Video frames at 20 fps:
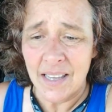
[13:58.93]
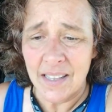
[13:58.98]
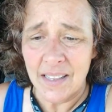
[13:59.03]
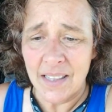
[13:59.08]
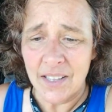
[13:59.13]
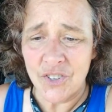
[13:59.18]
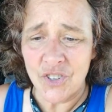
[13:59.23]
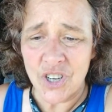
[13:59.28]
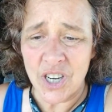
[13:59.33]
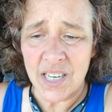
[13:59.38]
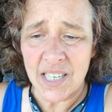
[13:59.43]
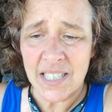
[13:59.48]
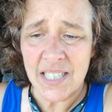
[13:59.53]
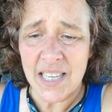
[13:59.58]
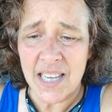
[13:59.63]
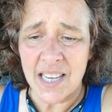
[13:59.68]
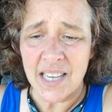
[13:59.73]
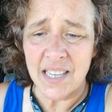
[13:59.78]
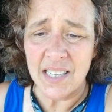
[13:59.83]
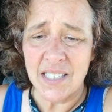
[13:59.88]
the truck
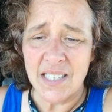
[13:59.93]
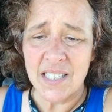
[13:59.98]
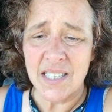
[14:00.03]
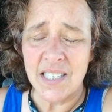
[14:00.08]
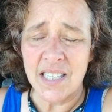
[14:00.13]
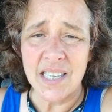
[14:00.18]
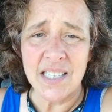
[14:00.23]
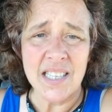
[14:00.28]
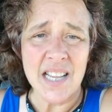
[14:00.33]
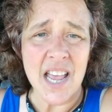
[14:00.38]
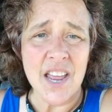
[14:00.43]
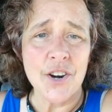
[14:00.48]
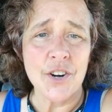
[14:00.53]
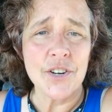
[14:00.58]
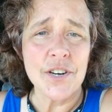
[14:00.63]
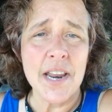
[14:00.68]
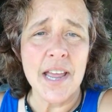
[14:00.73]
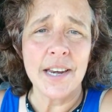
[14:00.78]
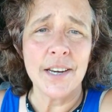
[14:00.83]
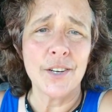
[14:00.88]
says it's
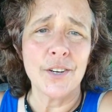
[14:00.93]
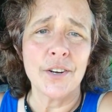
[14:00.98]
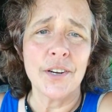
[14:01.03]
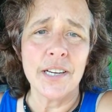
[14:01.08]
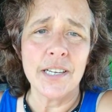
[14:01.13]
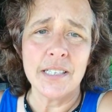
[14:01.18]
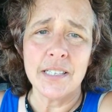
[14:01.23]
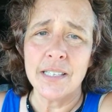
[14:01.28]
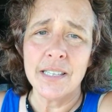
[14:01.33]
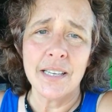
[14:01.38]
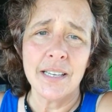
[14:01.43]
109 degrees.